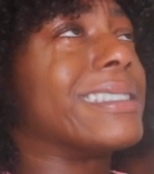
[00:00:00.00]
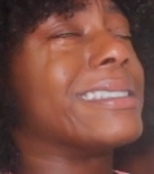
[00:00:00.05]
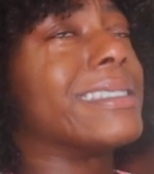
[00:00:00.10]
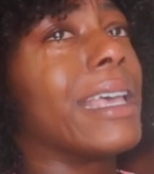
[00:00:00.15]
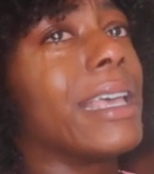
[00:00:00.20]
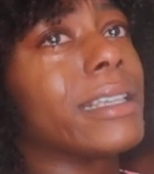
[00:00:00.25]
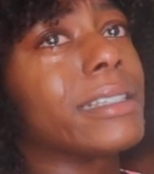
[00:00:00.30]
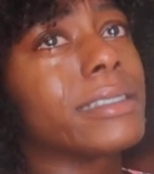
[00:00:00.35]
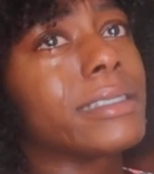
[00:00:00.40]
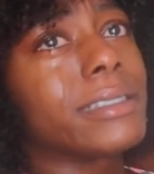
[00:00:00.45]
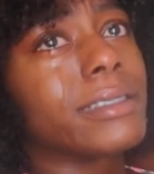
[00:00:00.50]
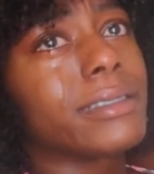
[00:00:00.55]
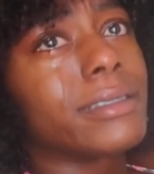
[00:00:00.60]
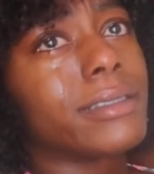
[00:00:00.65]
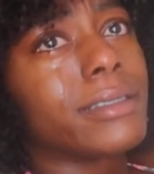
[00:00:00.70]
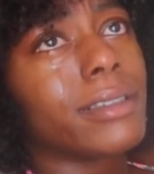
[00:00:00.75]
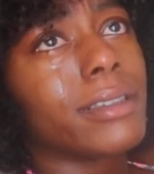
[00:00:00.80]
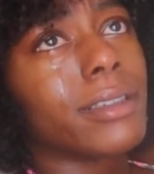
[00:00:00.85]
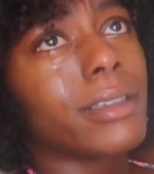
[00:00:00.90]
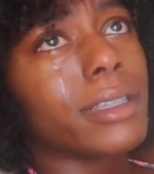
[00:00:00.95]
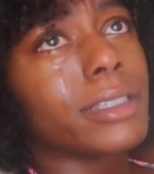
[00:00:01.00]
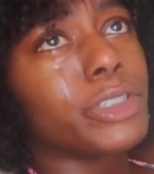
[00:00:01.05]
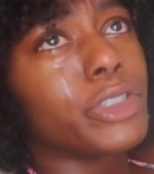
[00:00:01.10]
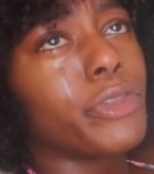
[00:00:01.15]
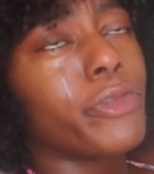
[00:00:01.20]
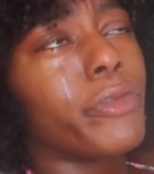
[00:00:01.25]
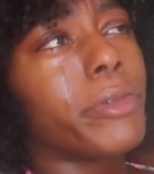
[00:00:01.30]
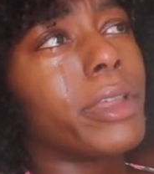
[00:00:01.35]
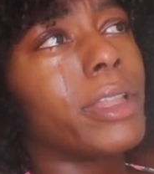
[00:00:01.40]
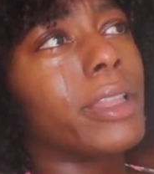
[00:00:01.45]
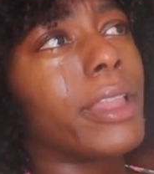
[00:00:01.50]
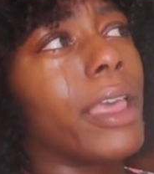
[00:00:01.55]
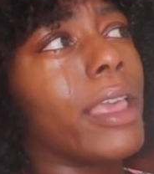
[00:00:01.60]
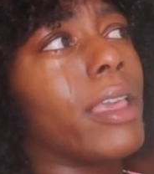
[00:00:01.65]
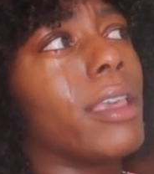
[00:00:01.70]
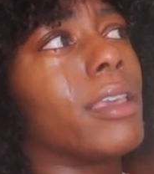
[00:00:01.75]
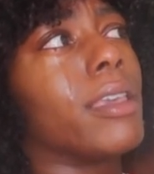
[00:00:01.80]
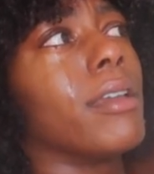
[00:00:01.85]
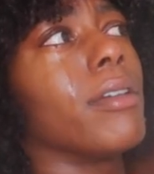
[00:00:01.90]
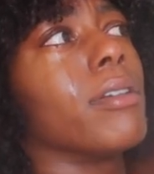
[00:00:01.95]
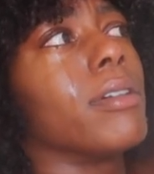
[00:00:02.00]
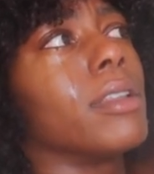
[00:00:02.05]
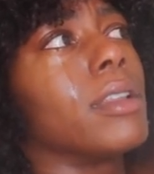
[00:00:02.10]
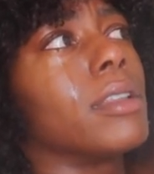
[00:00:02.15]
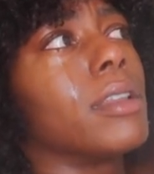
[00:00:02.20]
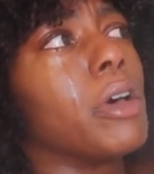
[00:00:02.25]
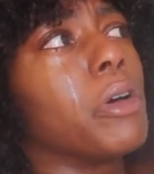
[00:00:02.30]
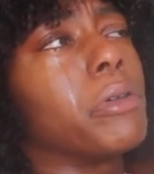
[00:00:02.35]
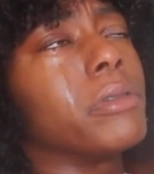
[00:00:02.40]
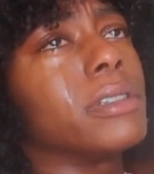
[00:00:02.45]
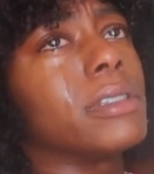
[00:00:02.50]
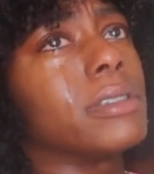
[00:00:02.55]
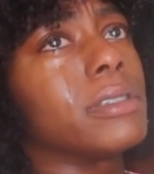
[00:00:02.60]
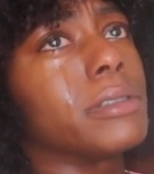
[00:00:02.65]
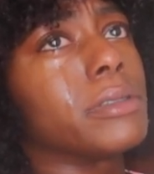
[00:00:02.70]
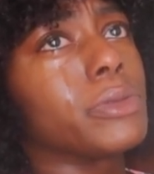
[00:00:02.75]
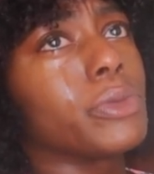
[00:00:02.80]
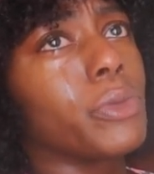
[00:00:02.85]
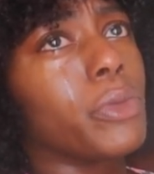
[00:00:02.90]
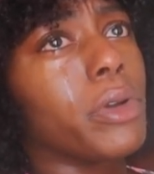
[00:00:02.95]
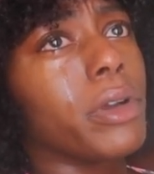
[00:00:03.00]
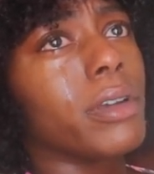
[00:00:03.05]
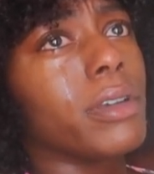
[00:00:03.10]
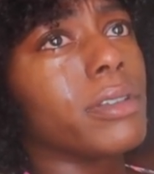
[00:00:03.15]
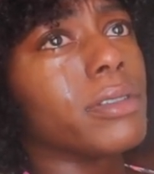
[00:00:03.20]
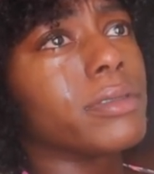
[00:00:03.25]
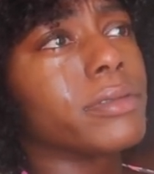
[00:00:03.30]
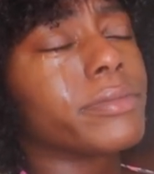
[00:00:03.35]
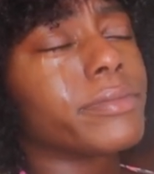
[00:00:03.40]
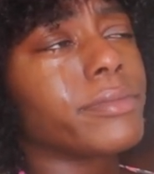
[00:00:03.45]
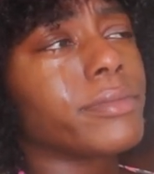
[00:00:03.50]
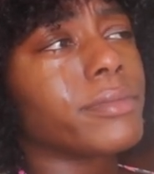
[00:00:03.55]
sucks because you feel like you're alone in this world.